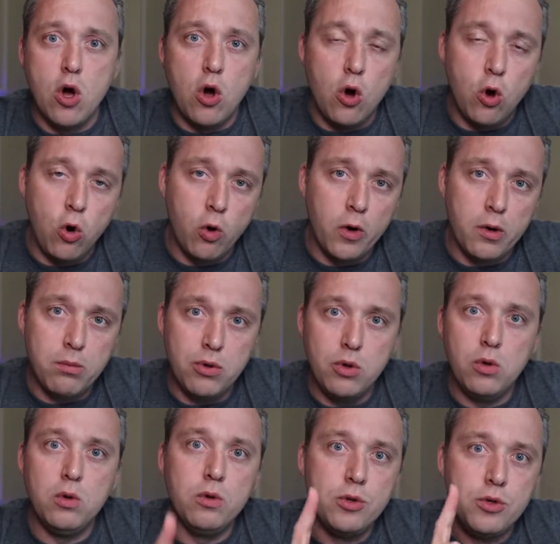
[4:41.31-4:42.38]

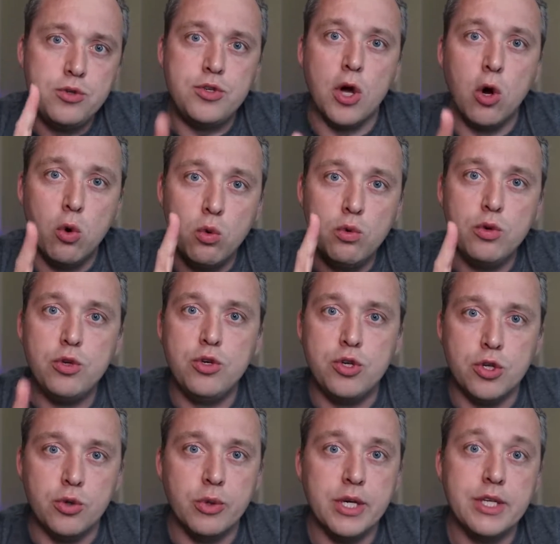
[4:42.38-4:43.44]
Horrible, don't
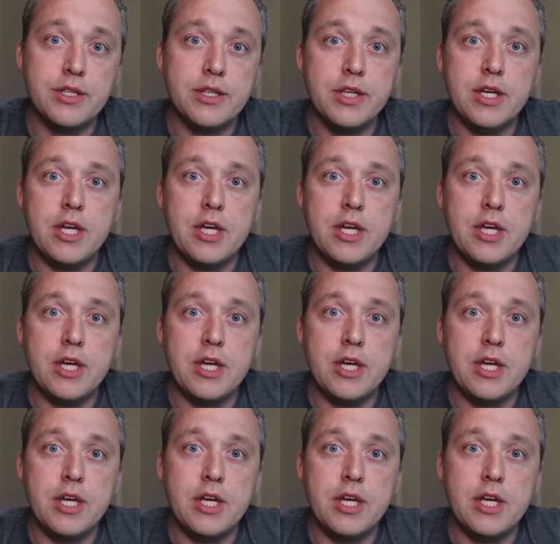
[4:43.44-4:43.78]
do it.